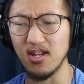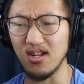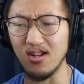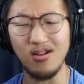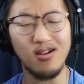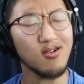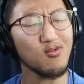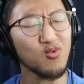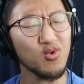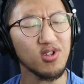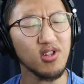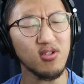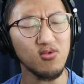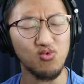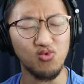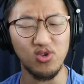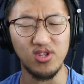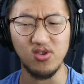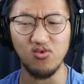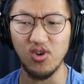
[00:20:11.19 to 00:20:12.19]
I wasn't
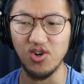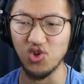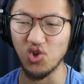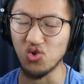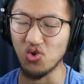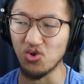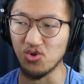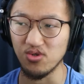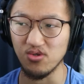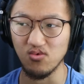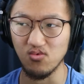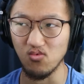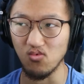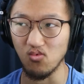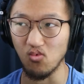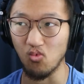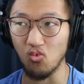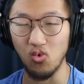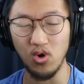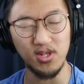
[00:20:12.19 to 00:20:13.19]
really quite sure
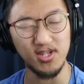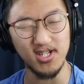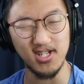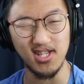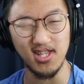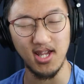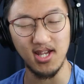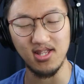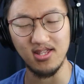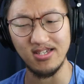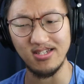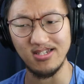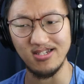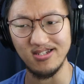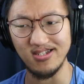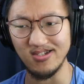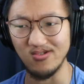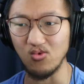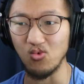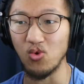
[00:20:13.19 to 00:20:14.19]
what
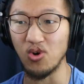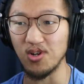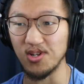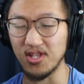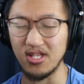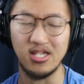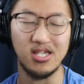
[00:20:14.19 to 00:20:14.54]
exactly it was.